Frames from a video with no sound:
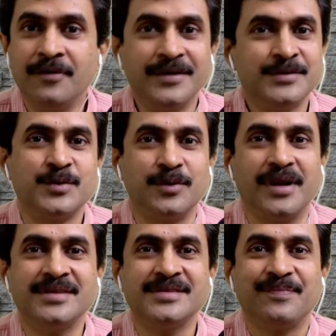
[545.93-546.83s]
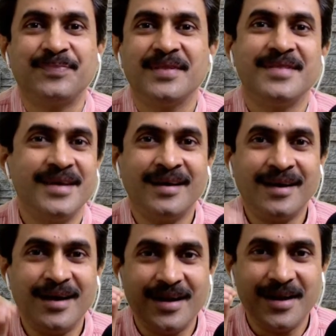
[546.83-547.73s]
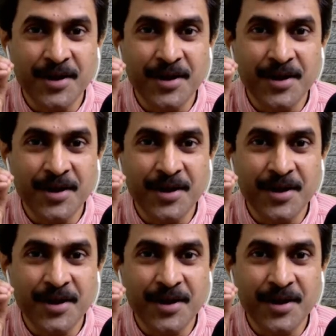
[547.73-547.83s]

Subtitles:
of the students, they are